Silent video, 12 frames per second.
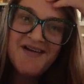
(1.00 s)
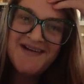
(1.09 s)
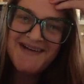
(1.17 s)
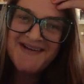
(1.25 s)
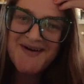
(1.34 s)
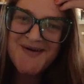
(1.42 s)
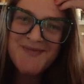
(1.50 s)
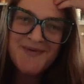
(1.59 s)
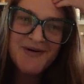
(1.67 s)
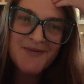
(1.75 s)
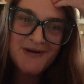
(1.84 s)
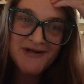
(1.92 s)
Hey y'all,
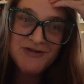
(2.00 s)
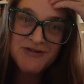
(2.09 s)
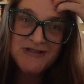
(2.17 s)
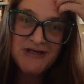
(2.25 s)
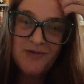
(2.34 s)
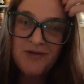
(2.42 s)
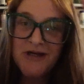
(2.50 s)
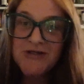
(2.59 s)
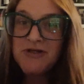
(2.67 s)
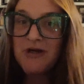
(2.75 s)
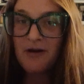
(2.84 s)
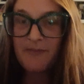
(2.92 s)
welcome back to Ascending with
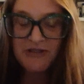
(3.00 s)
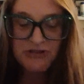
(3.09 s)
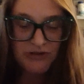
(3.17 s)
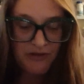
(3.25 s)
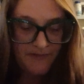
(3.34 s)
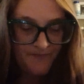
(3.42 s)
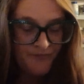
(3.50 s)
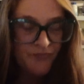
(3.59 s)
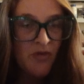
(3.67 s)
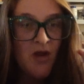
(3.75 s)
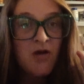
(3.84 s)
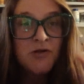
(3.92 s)
Ashley. I'm Ashley.
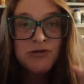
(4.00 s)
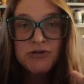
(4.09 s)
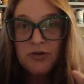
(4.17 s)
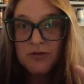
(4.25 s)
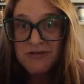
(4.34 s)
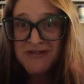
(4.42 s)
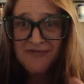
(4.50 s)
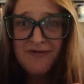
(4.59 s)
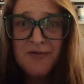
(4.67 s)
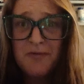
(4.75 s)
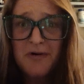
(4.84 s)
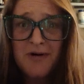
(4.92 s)
So,
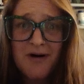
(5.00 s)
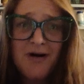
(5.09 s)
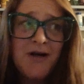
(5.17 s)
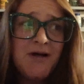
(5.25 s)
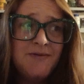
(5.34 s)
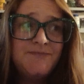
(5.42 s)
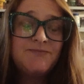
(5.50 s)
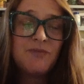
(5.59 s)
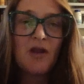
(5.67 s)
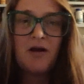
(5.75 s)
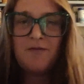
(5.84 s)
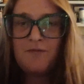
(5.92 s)
Civil War,
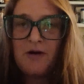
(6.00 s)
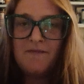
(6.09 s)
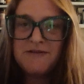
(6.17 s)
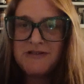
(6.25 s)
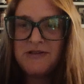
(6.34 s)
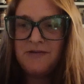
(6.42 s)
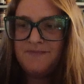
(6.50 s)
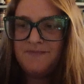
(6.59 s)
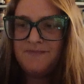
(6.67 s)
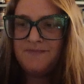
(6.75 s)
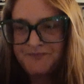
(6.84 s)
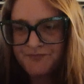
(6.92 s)
if you haven't seen
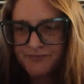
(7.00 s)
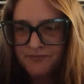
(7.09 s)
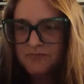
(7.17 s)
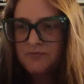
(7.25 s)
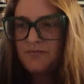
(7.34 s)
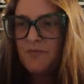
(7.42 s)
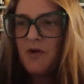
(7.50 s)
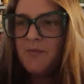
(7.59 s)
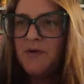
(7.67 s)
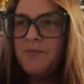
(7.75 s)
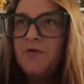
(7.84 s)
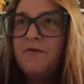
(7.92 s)

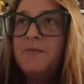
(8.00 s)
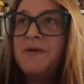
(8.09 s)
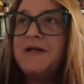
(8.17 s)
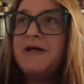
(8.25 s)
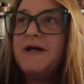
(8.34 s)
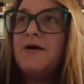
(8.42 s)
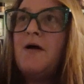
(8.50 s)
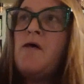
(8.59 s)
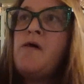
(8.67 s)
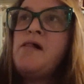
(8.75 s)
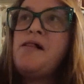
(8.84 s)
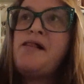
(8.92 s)
my movie Monday
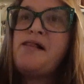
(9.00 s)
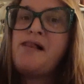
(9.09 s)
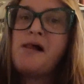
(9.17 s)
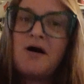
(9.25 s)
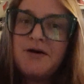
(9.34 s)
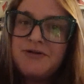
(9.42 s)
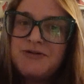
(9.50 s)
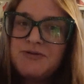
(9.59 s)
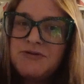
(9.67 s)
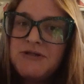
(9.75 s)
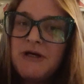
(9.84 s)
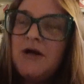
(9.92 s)
on a
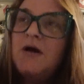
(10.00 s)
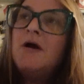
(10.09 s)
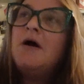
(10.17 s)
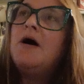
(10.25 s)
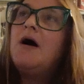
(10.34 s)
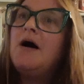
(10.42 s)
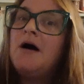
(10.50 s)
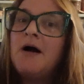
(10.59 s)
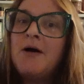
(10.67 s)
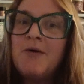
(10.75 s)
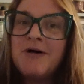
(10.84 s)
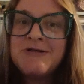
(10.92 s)
Tuesday,
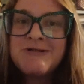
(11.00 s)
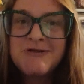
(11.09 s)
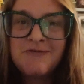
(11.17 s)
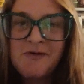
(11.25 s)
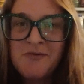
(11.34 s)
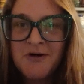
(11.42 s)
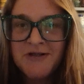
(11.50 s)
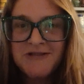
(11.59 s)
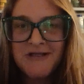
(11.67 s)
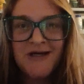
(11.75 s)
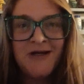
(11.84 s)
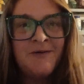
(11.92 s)
I watched Civil War
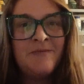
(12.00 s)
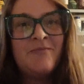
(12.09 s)
today,